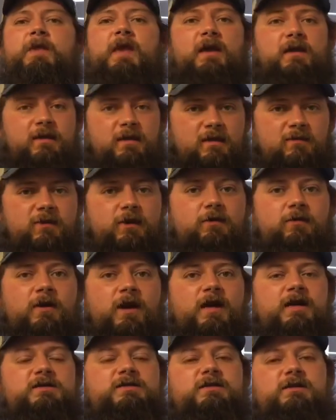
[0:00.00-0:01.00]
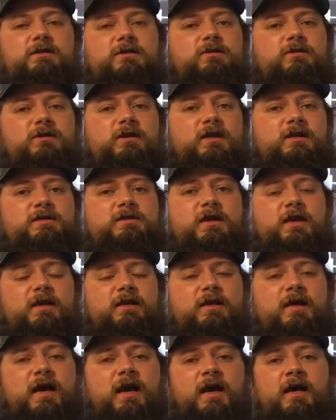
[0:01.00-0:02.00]
and give it rest and do things
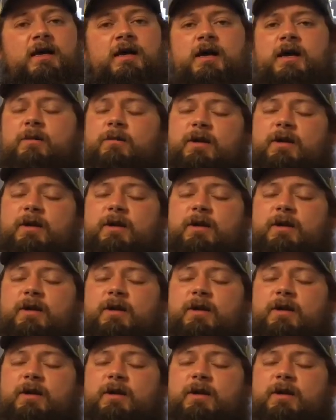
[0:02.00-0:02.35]
like that.